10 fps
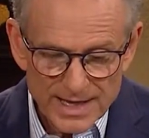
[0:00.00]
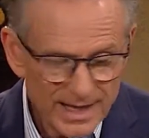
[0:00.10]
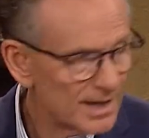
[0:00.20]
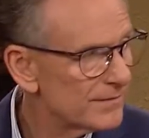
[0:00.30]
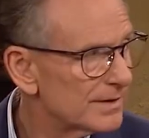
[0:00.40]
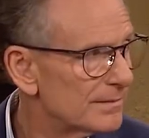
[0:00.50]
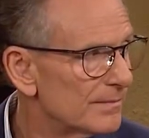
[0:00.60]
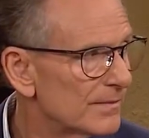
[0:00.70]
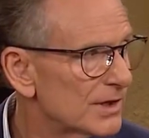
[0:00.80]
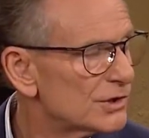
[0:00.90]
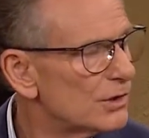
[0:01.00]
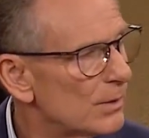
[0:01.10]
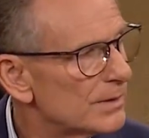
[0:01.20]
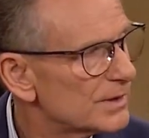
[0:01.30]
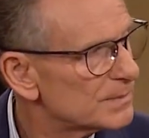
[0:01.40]
heaven. So you
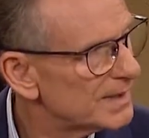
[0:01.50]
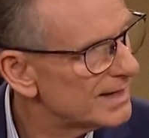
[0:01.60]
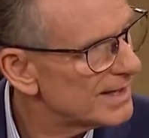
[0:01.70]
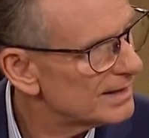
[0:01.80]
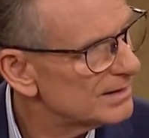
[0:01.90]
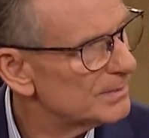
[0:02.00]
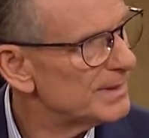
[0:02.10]
want to explain that a little